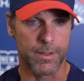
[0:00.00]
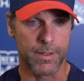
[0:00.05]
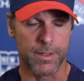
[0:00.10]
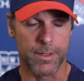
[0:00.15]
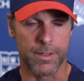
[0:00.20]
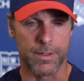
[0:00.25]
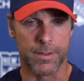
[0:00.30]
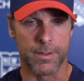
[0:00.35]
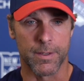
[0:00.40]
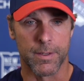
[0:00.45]

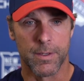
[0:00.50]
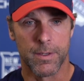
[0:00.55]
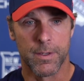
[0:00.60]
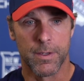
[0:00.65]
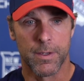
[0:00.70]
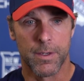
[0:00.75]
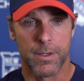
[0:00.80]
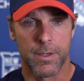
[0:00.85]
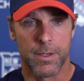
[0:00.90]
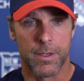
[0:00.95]
And
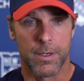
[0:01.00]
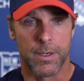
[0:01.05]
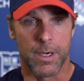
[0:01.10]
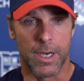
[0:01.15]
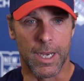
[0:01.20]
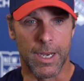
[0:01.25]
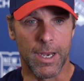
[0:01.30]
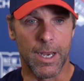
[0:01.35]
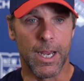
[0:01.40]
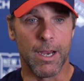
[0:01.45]

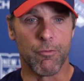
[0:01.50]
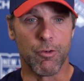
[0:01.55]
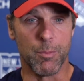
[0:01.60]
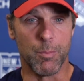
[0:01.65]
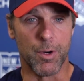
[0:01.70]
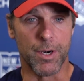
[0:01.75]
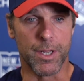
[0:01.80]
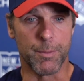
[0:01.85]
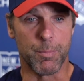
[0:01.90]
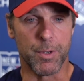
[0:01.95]

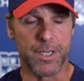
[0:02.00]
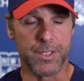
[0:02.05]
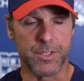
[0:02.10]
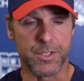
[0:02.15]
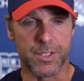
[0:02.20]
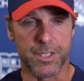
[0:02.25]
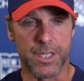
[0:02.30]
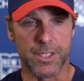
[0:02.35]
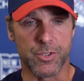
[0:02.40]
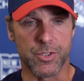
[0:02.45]
everybody
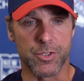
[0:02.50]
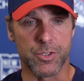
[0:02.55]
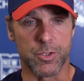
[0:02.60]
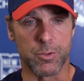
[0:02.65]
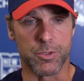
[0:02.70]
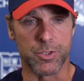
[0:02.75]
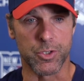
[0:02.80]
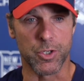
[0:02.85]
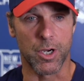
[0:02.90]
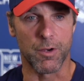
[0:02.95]
pays
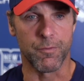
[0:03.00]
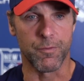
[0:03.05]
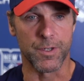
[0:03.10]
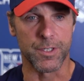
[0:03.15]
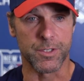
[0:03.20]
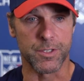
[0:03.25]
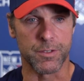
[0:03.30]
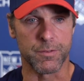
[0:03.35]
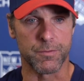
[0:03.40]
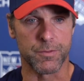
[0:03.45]
attention to his
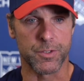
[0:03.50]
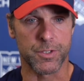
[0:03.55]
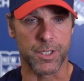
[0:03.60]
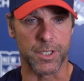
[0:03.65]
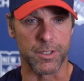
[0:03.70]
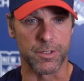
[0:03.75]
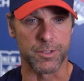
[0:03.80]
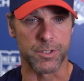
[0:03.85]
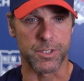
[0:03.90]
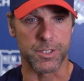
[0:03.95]
offensive
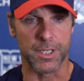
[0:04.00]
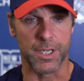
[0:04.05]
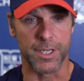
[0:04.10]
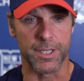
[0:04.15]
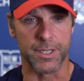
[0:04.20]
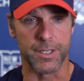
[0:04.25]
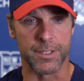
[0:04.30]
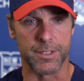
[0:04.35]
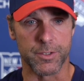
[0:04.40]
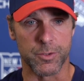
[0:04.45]
skill
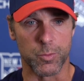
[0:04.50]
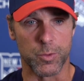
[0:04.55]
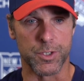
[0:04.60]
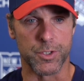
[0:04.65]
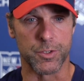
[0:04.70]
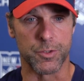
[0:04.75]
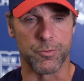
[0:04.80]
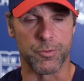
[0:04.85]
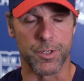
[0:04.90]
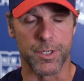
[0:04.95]
set and his
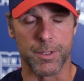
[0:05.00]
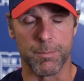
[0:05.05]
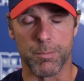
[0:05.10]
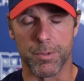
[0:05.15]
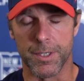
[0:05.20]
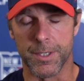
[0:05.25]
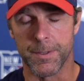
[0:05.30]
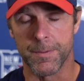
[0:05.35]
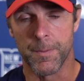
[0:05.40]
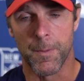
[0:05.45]
wizardry,
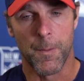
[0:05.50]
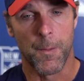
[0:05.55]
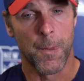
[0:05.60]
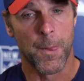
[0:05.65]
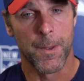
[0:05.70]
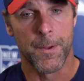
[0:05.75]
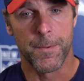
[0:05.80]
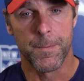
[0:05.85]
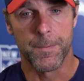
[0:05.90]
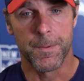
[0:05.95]
but,
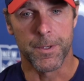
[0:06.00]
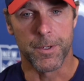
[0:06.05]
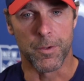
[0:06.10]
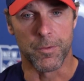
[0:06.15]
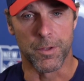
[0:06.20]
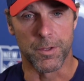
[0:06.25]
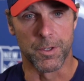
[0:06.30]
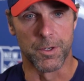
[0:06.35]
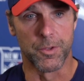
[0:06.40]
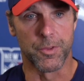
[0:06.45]

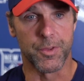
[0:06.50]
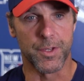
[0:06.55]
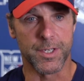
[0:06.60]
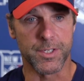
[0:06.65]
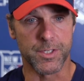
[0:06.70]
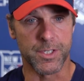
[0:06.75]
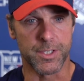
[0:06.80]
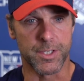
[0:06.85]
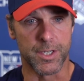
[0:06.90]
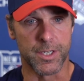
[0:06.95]
you know, the little
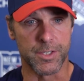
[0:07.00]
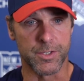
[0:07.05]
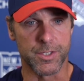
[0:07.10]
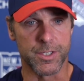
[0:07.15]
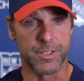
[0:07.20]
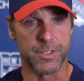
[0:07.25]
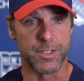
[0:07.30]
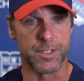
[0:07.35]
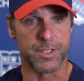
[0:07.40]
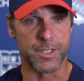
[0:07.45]
things he
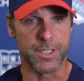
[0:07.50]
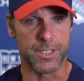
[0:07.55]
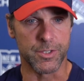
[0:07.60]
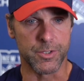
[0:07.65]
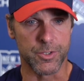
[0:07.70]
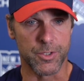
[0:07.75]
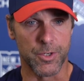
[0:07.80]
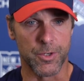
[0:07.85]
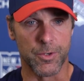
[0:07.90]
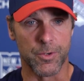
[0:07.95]
does in the
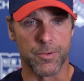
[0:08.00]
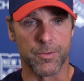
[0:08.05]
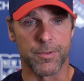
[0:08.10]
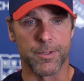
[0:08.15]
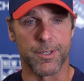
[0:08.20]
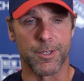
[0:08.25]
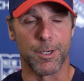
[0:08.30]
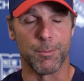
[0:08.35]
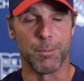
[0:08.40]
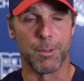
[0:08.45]
D
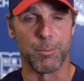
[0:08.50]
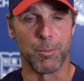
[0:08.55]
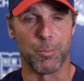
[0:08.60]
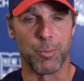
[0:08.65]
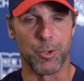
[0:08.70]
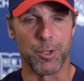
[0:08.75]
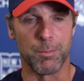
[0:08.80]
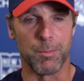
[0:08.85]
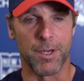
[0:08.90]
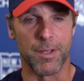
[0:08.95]
zone, you know, I
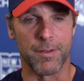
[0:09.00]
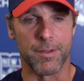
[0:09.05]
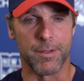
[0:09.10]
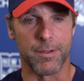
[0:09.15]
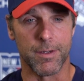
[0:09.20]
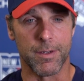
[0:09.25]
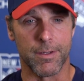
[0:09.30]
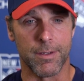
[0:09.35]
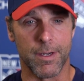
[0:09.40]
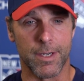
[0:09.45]
remember putting him on
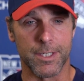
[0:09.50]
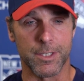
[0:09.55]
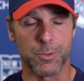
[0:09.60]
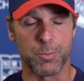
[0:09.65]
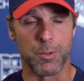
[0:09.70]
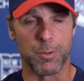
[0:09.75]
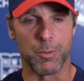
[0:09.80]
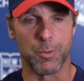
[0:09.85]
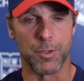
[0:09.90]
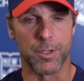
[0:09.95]
the
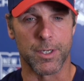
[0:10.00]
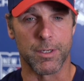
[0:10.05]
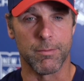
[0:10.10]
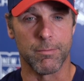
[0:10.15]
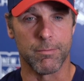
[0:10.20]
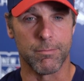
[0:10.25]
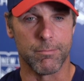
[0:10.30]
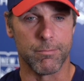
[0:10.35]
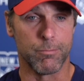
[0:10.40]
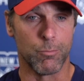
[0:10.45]
ice when we were